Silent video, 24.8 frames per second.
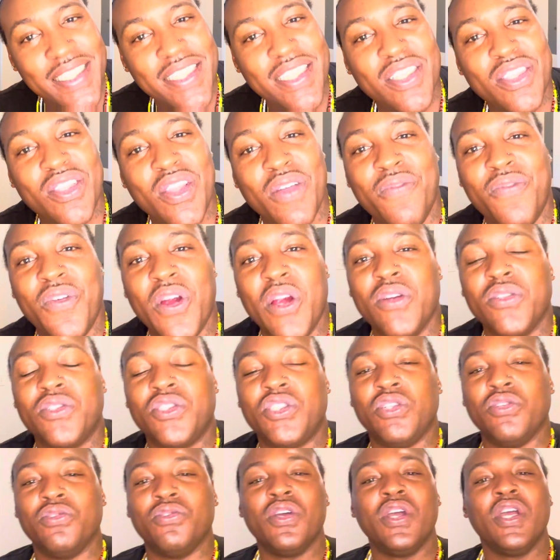is the
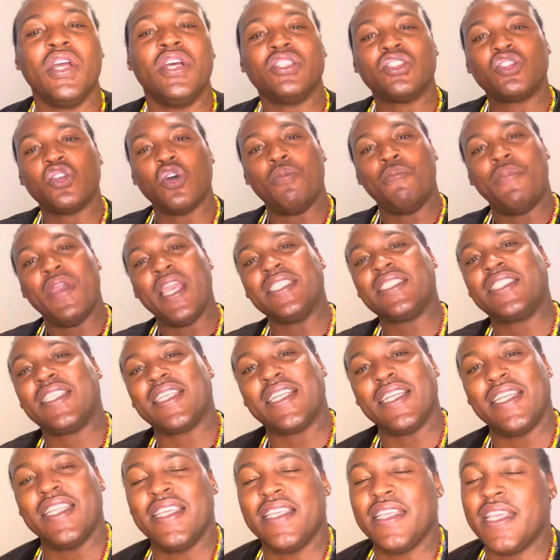virtue. So
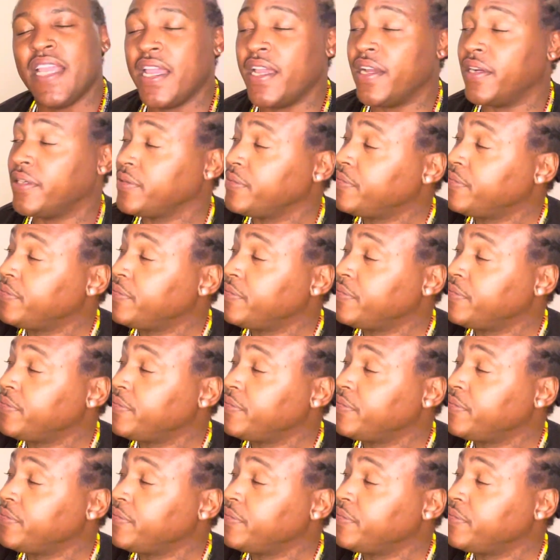basically, yeah.